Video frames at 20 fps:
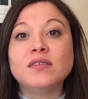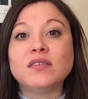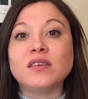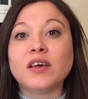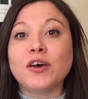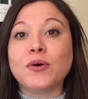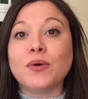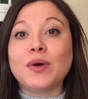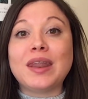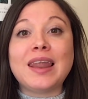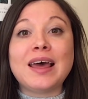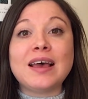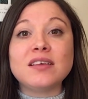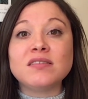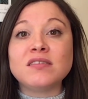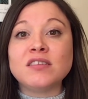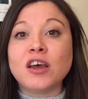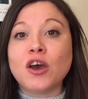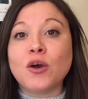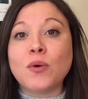So let
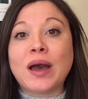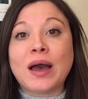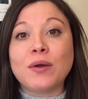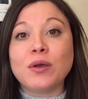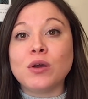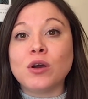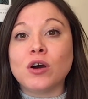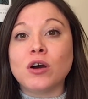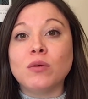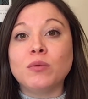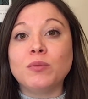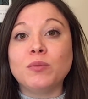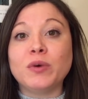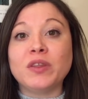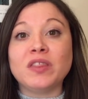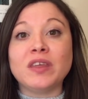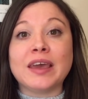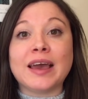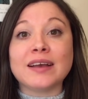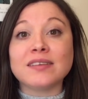us know how you got on
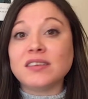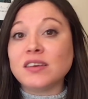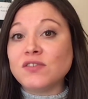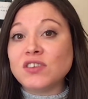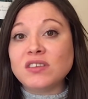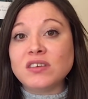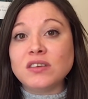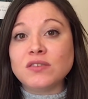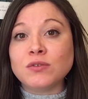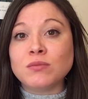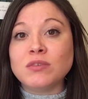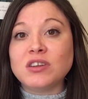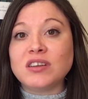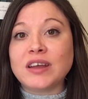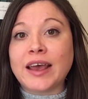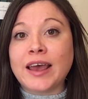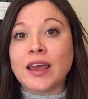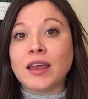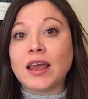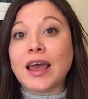with the activities from
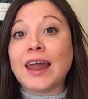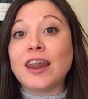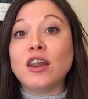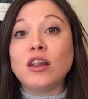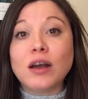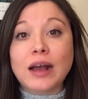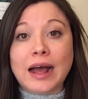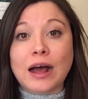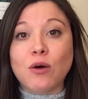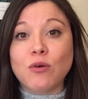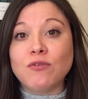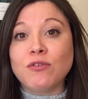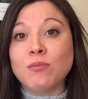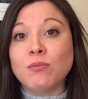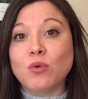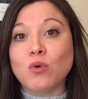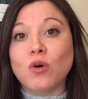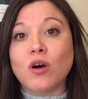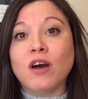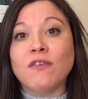today and look out for
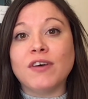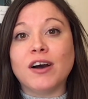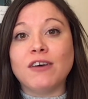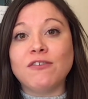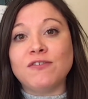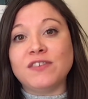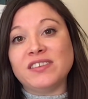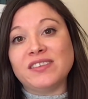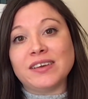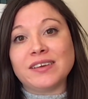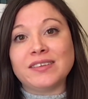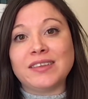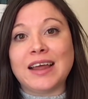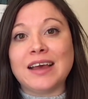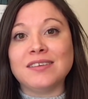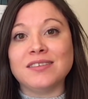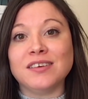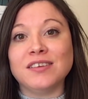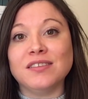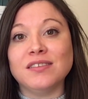more of our physics
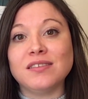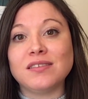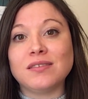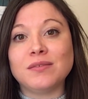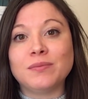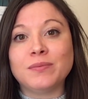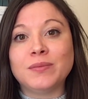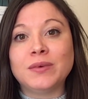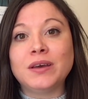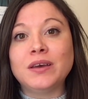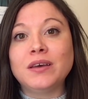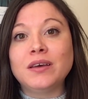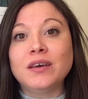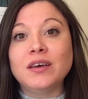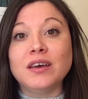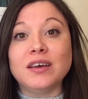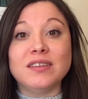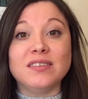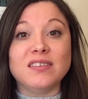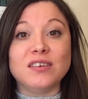lessons.
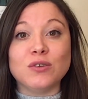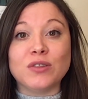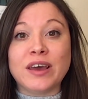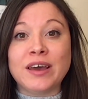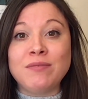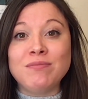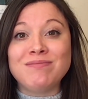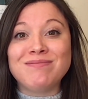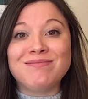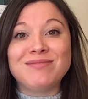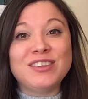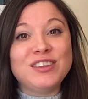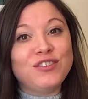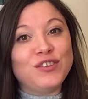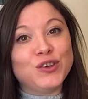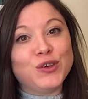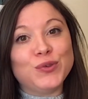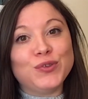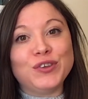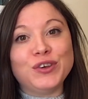Until then,
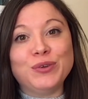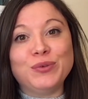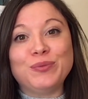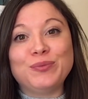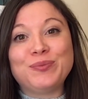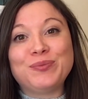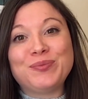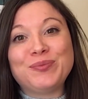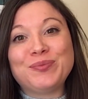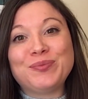see you soon.